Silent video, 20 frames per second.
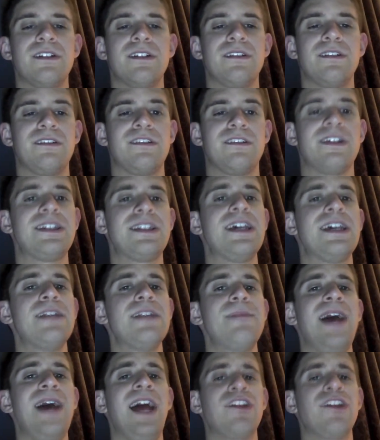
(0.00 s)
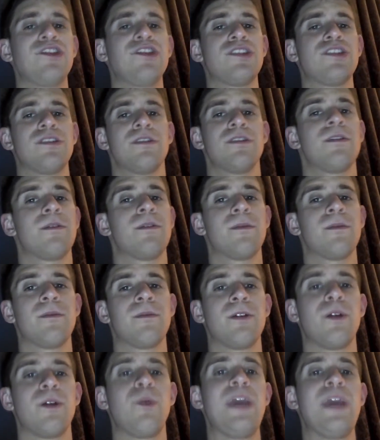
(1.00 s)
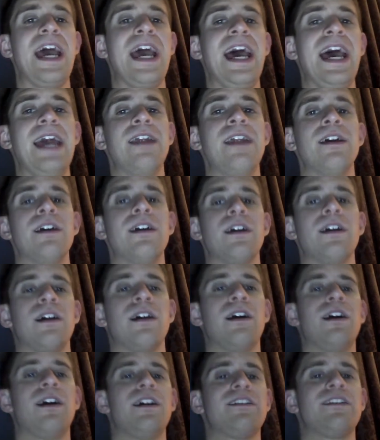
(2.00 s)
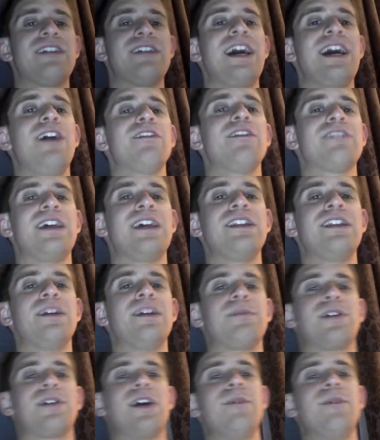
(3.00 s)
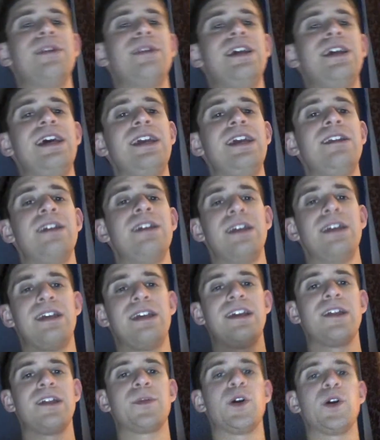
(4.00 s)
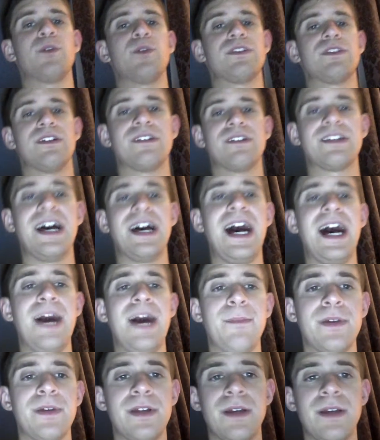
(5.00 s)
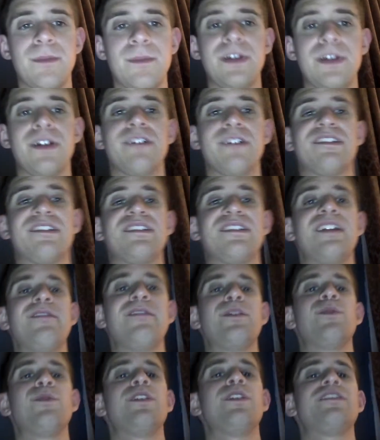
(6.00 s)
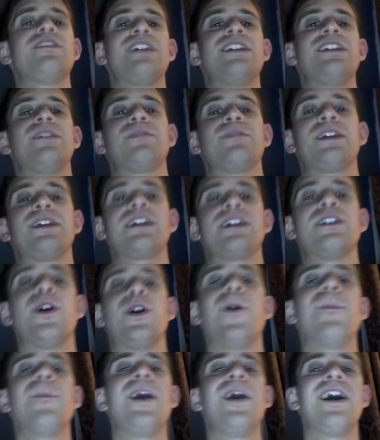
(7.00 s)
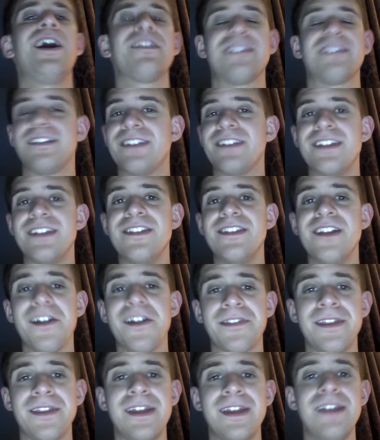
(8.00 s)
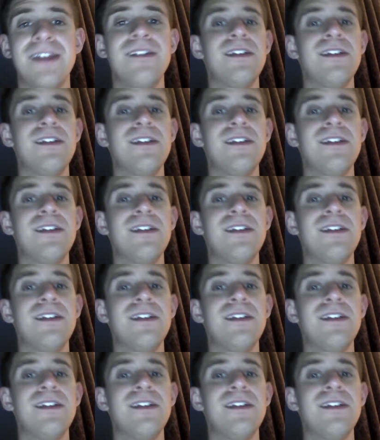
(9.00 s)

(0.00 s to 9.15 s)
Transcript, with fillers: So at the end of the match, we had uh, Styles end up coming in. He ended up going to the top because Xavier Woods ended up kicking Omos. It did nothing.